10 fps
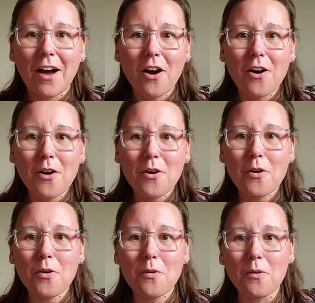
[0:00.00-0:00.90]

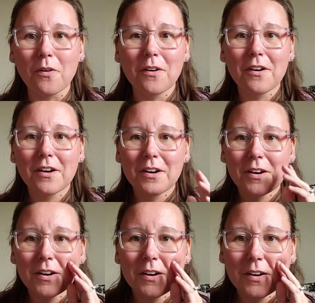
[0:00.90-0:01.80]
Oh,
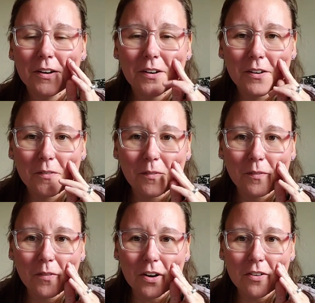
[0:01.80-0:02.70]

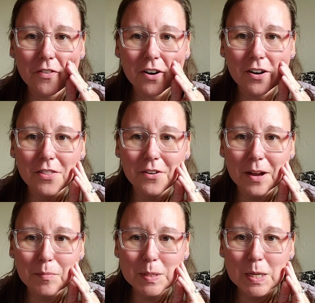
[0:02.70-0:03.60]
one of our other
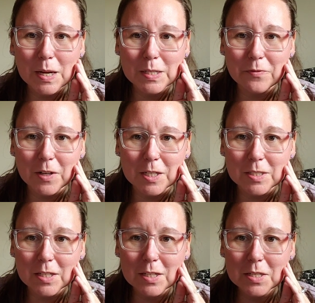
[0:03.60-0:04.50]
Amazon
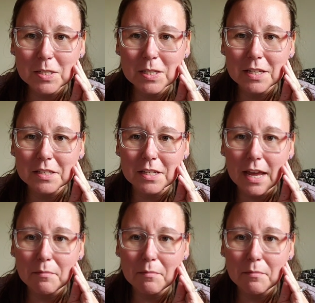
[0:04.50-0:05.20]
devices is